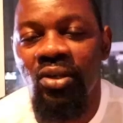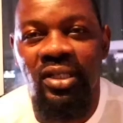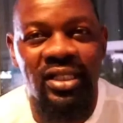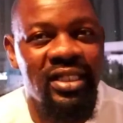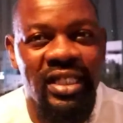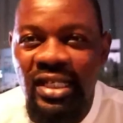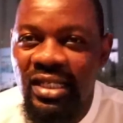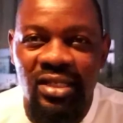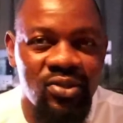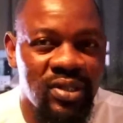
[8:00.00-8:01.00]
you know,
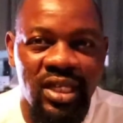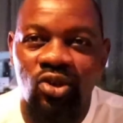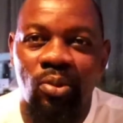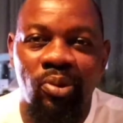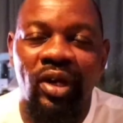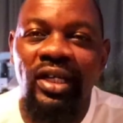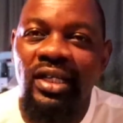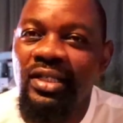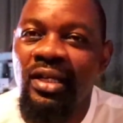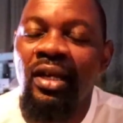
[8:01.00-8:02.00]
just to say, you're
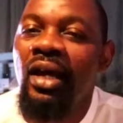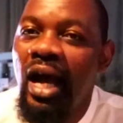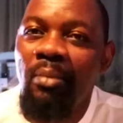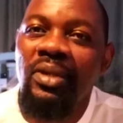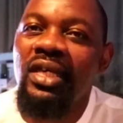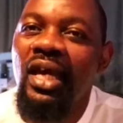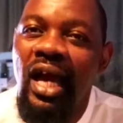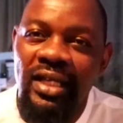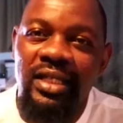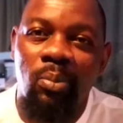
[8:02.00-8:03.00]
pregnant, I'm here,
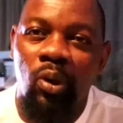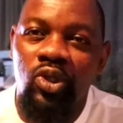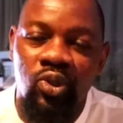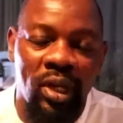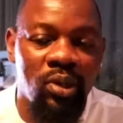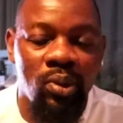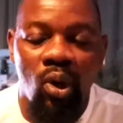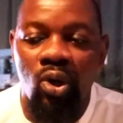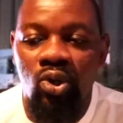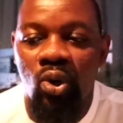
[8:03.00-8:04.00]
I support you. And we
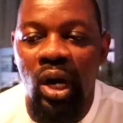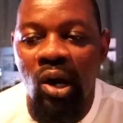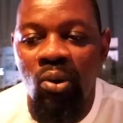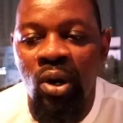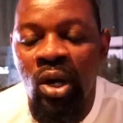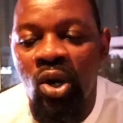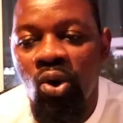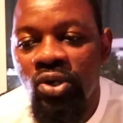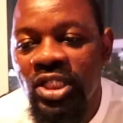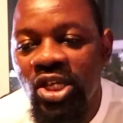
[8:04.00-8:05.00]
all know how
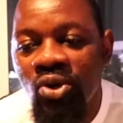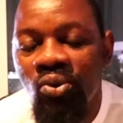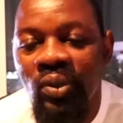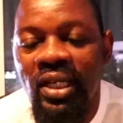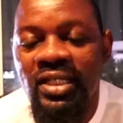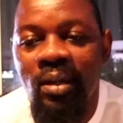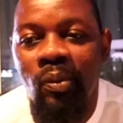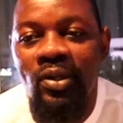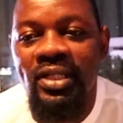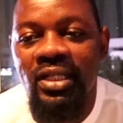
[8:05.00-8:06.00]
Oskiro really
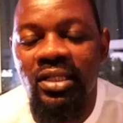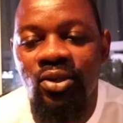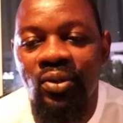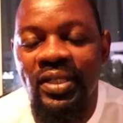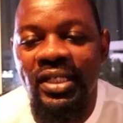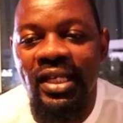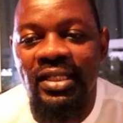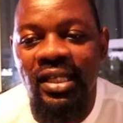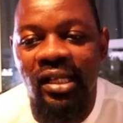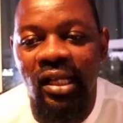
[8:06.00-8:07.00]
supported, you know,
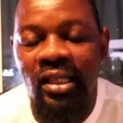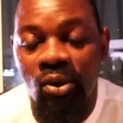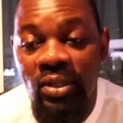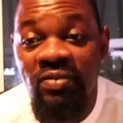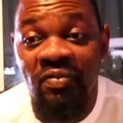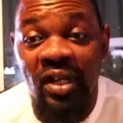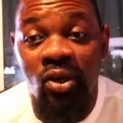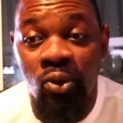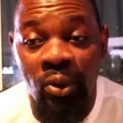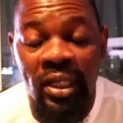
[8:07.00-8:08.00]
djzinhle. That was
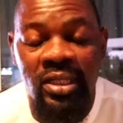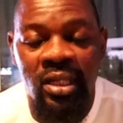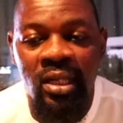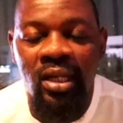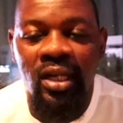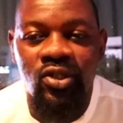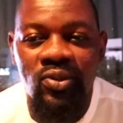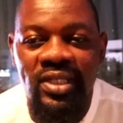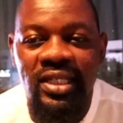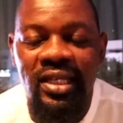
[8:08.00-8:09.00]
very great
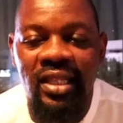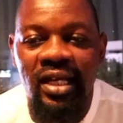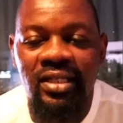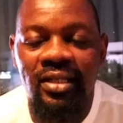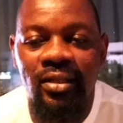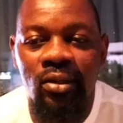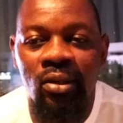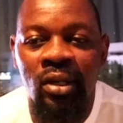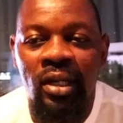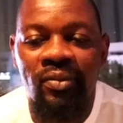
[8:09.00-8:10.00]
to see that, you
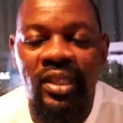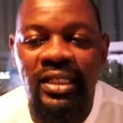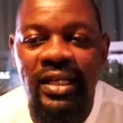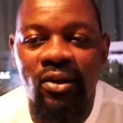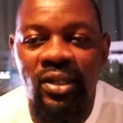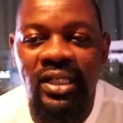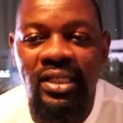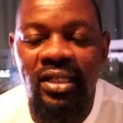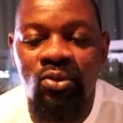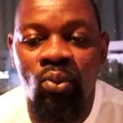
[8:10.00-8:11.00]
know, the
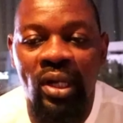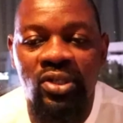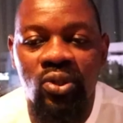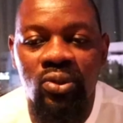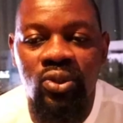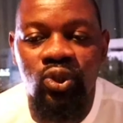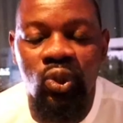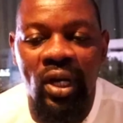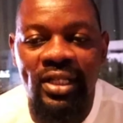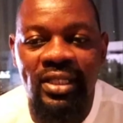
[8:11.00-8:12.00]
director did well to
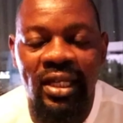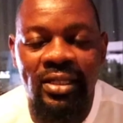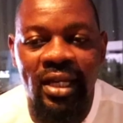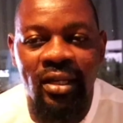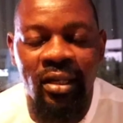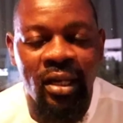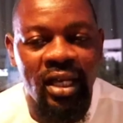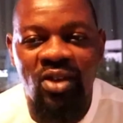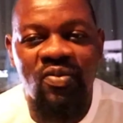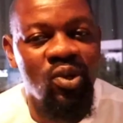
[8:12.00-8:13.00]
show us that. And
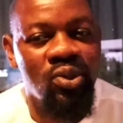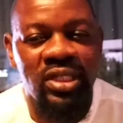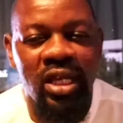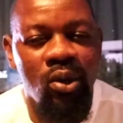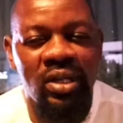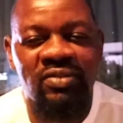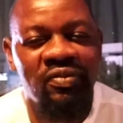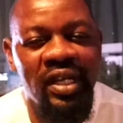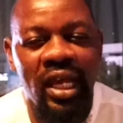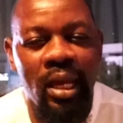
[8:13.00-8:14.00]
even Oskiro was
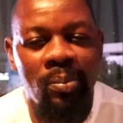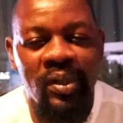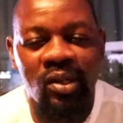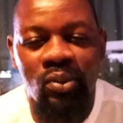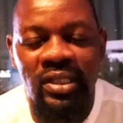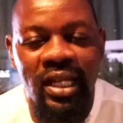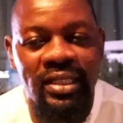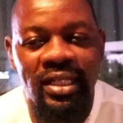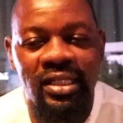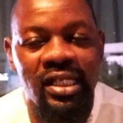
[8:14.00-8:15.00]
very happy and was
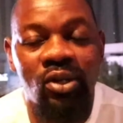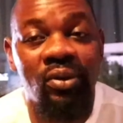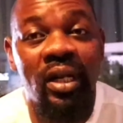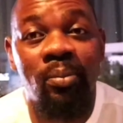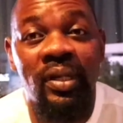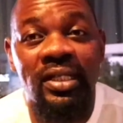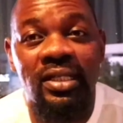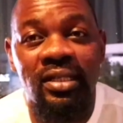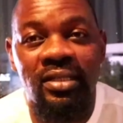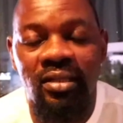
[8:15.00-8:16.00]
like saying, children are
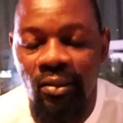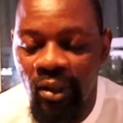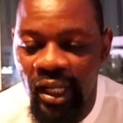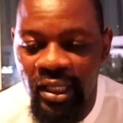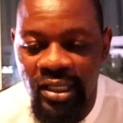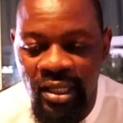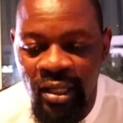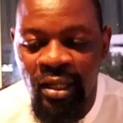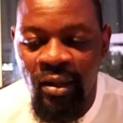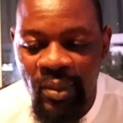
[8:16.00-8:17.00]
blessings, you know, and
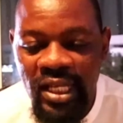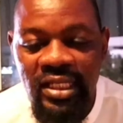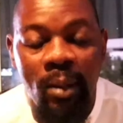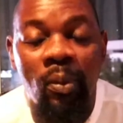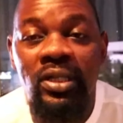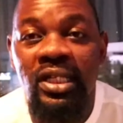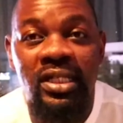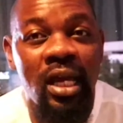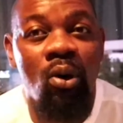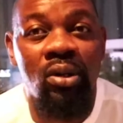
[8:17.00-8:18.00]
he
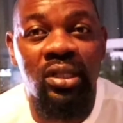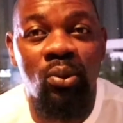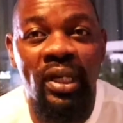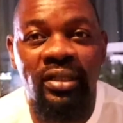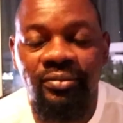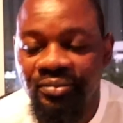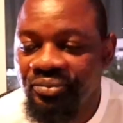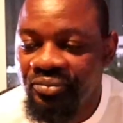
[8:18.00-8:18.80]
supported her all the way.